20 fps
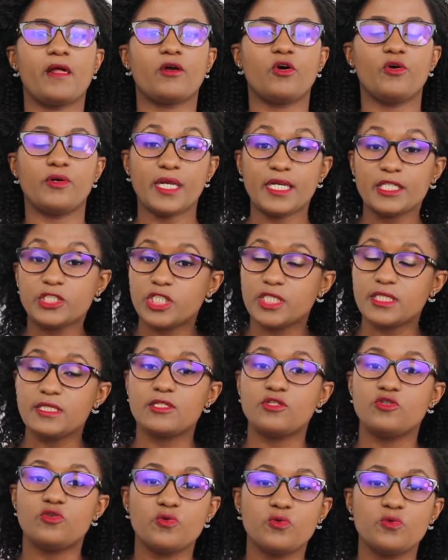
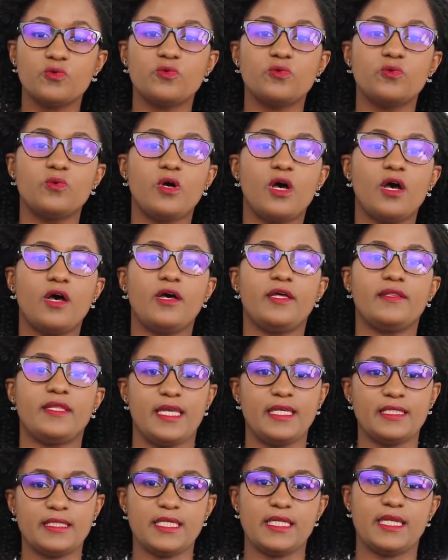connections to
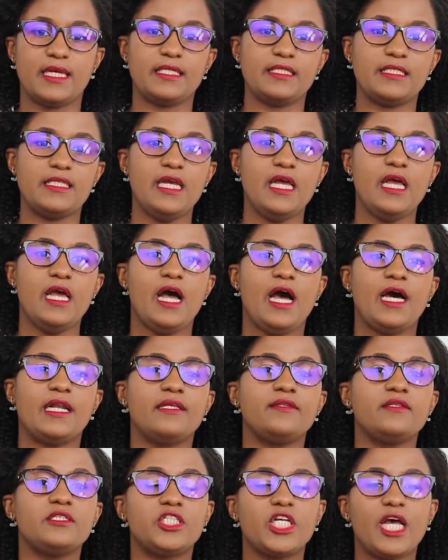the internet.
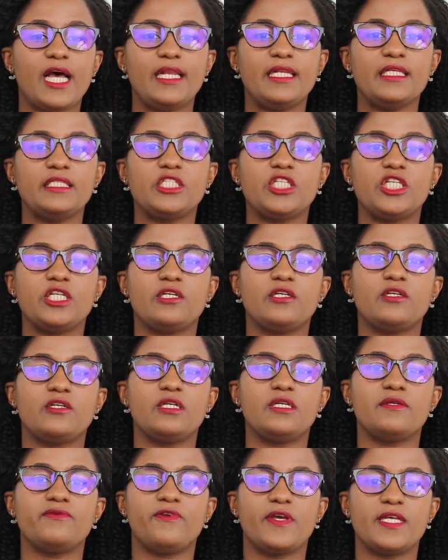Another challenge
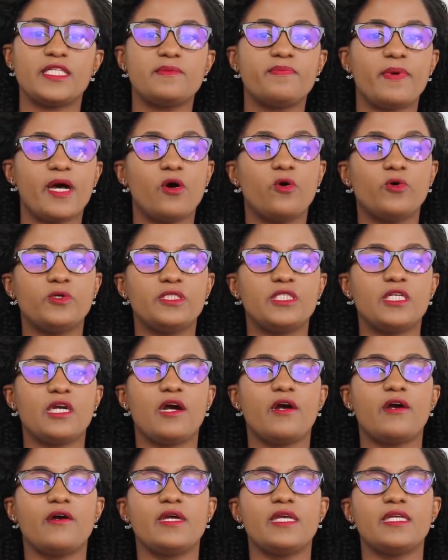here faced by
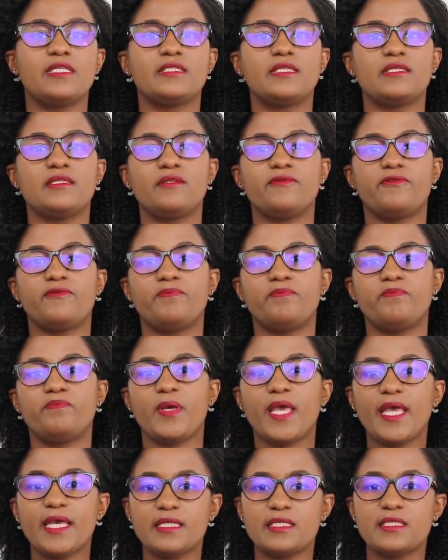ODR is that the
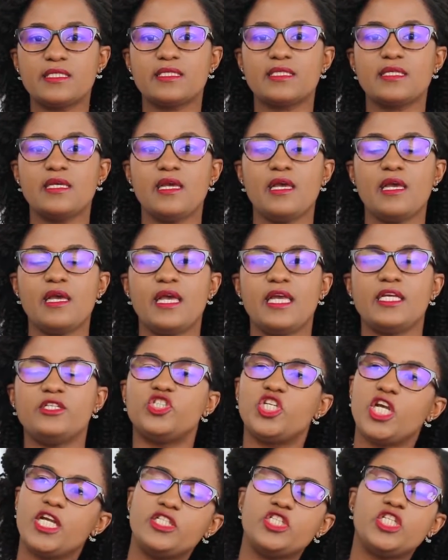pace in
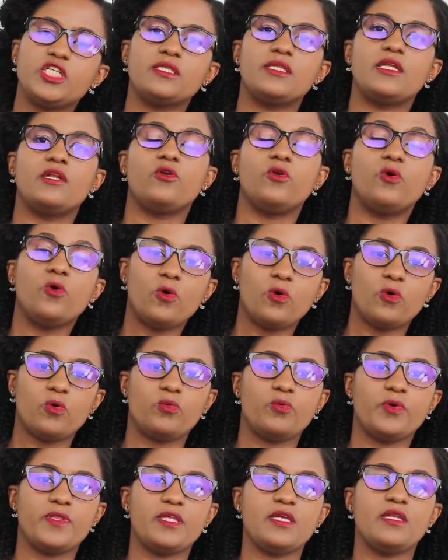changing the law
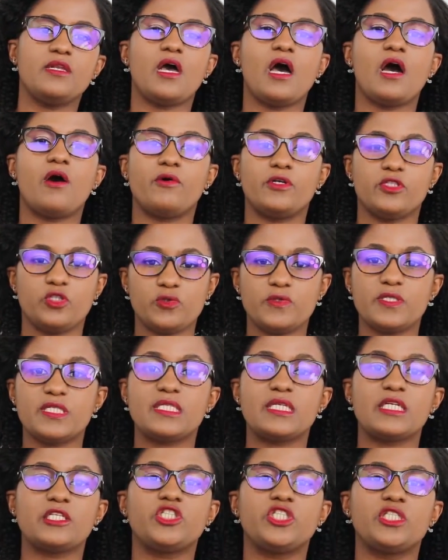within our
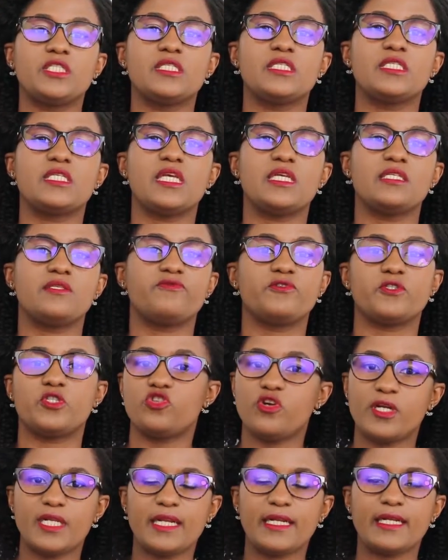jurisdictions is
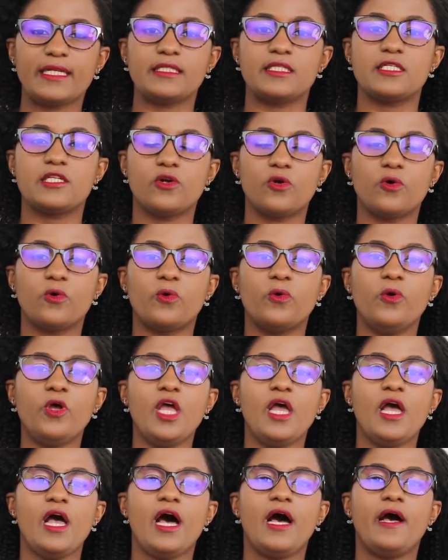frustratingly slow.
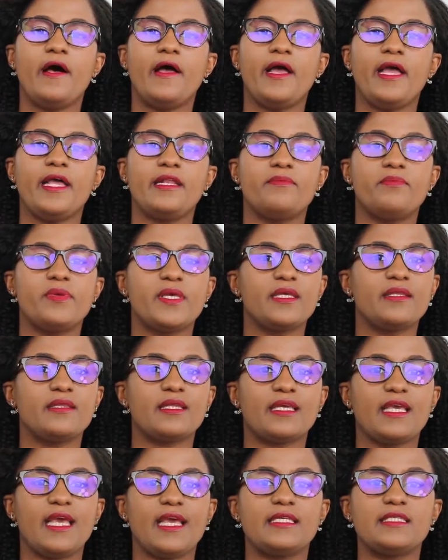And being
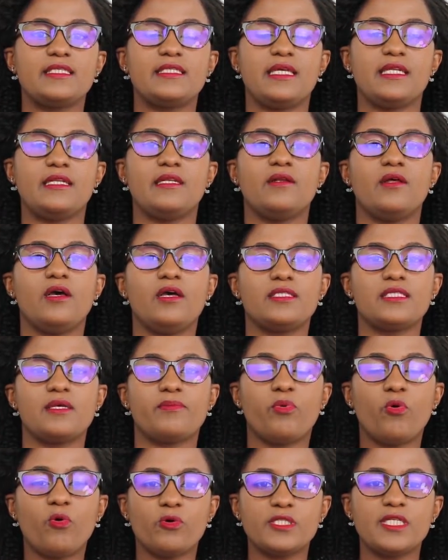the case, then
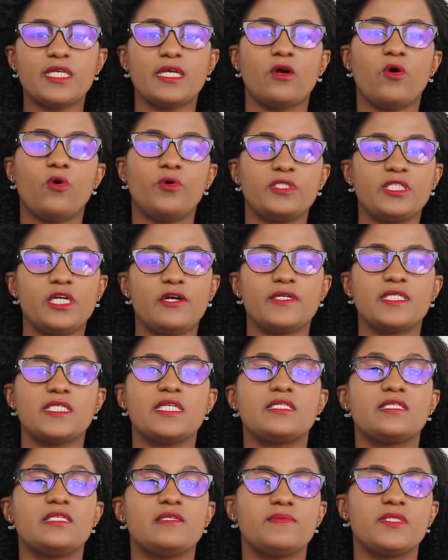supporting ODR
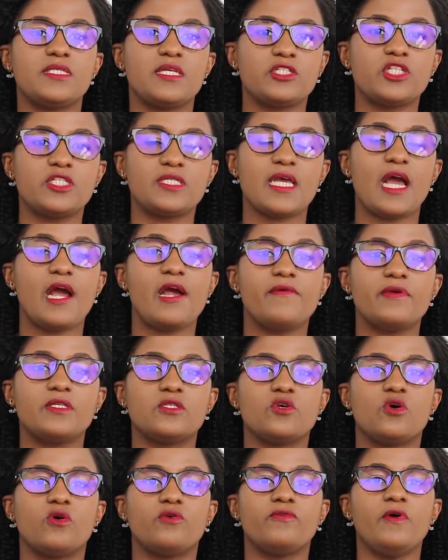systems such as
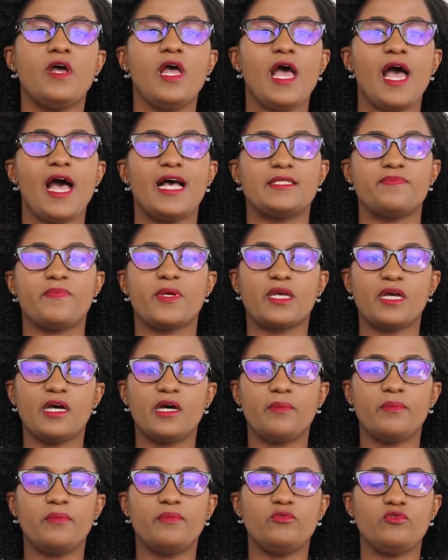iResolve has
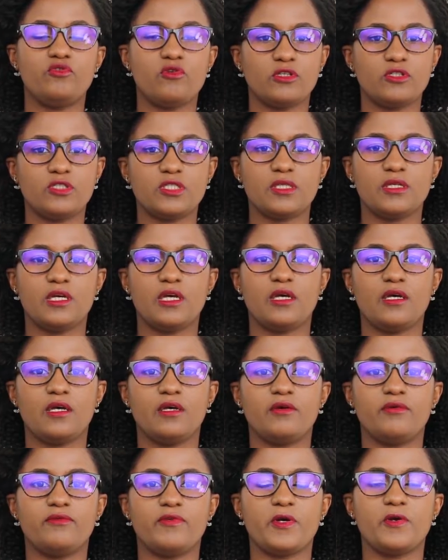become not
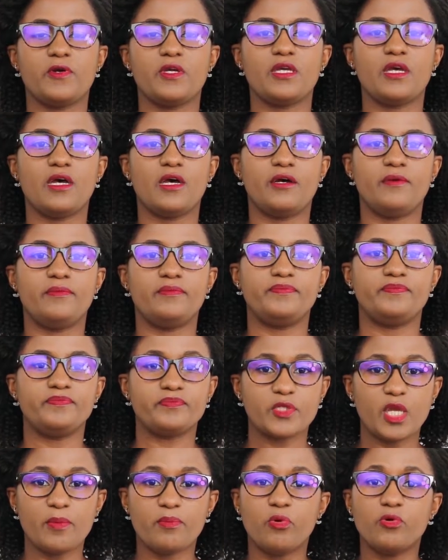a very
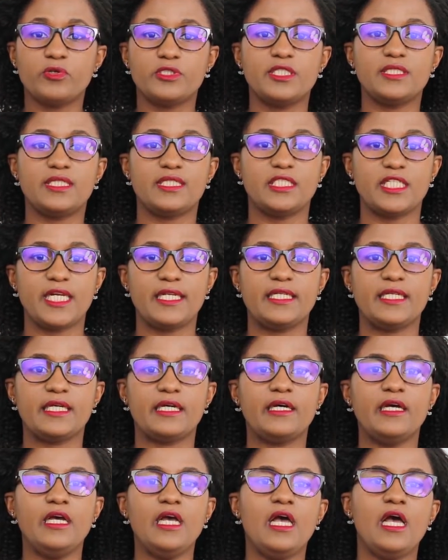important
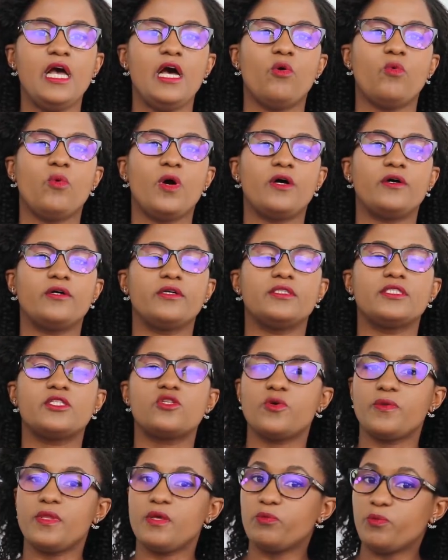agenda. Well,
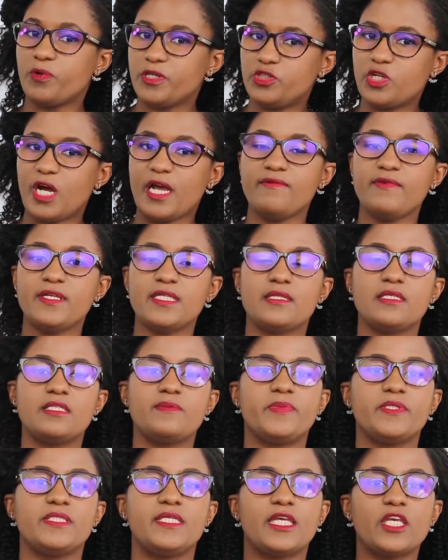so then we're driving
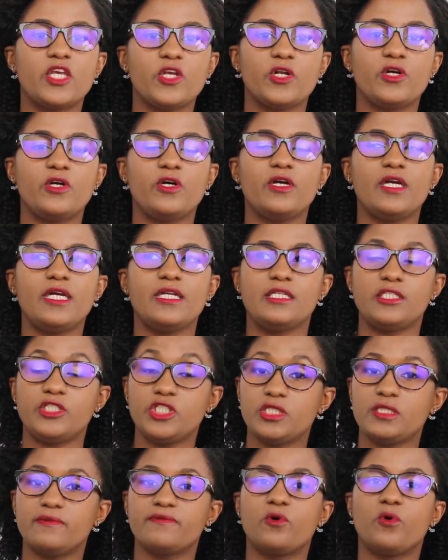this particular
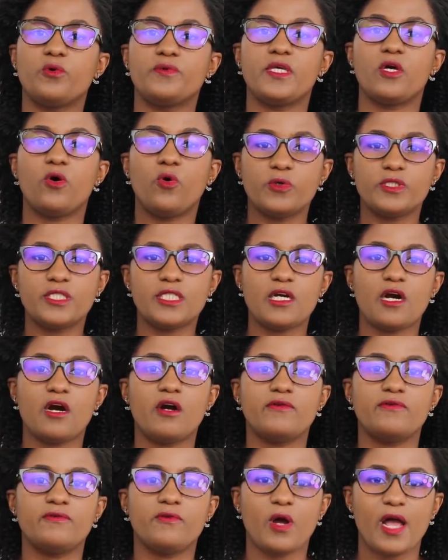initiative called the
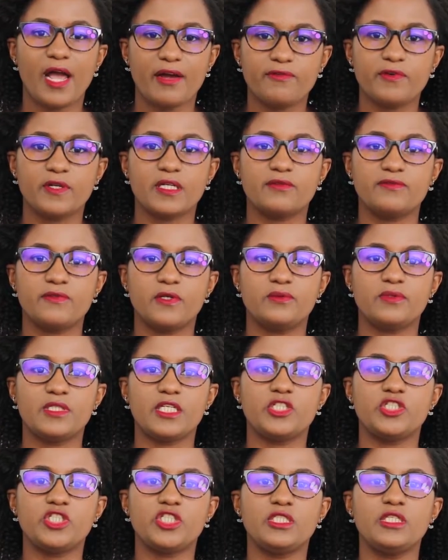ODR for Africa
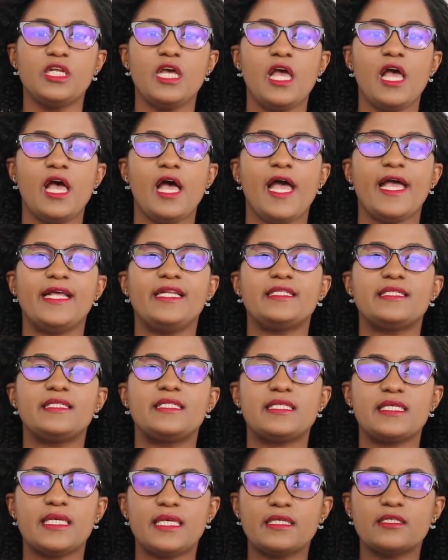Foundation, and it
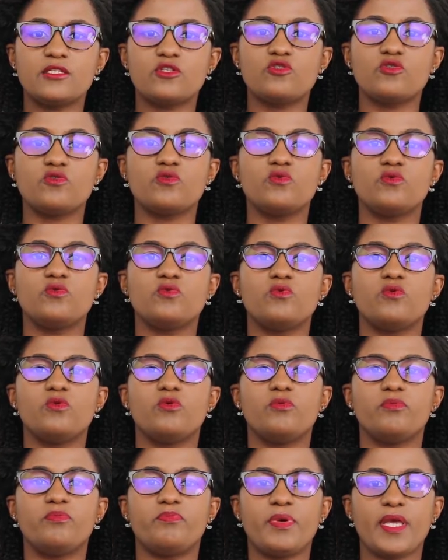seeks to
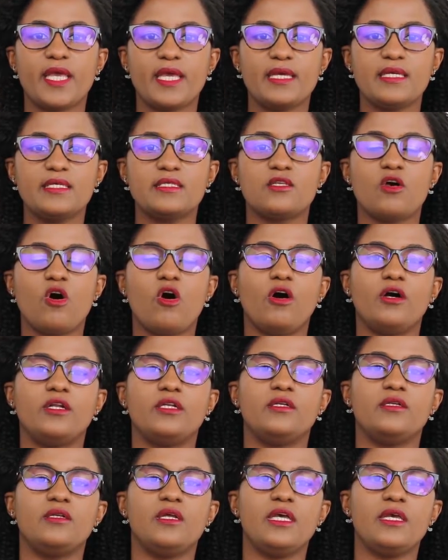base
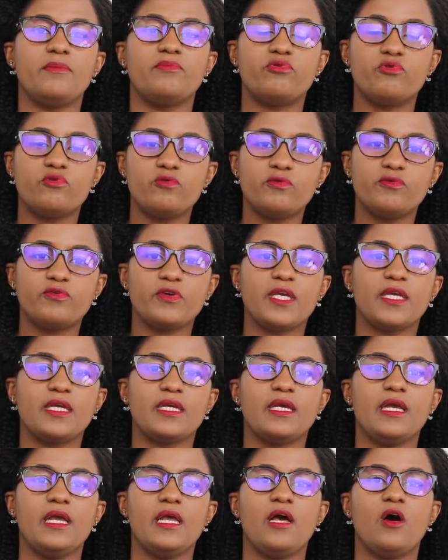on
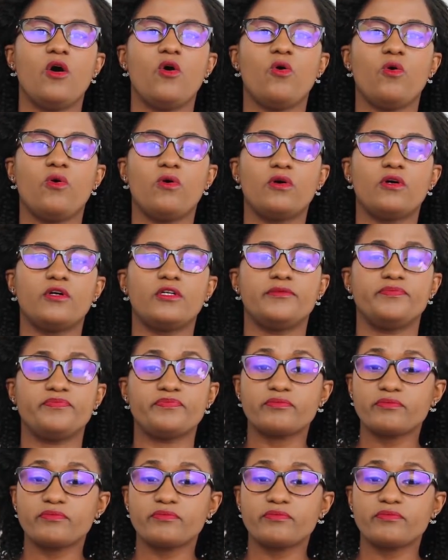improving or